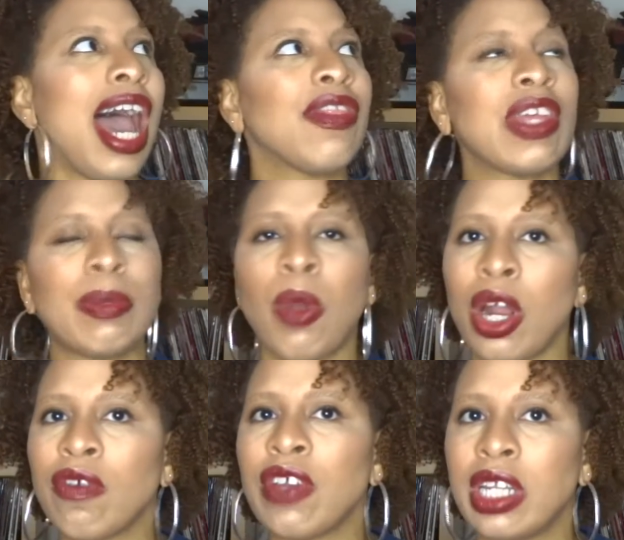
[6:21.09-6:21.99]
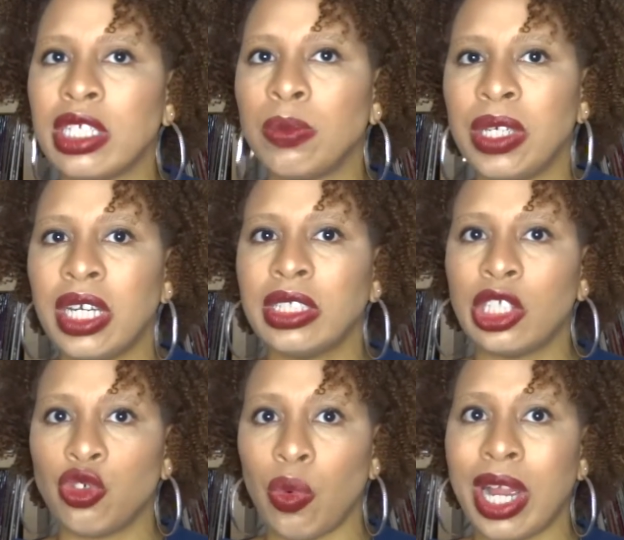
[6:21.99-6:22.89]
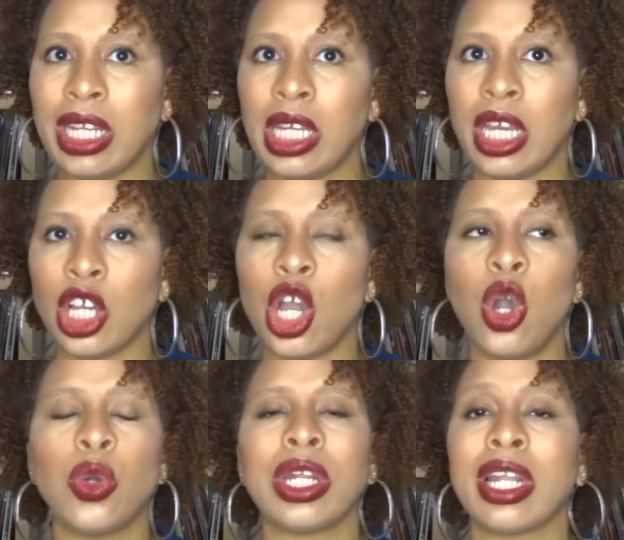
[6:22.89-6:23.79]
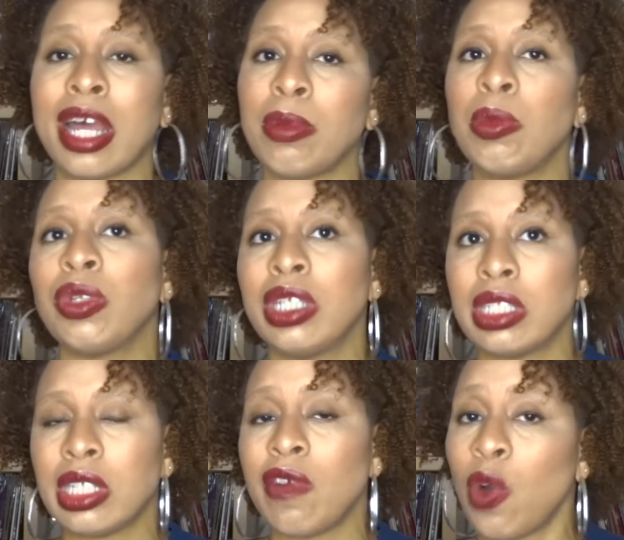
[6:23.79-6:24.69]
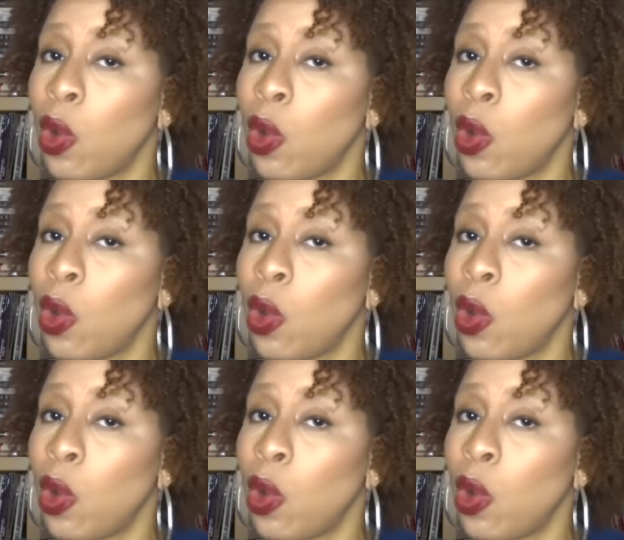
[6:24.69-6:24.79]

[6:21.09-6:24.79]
I think part of it is because it's rainy and cold and a lot of people did stuff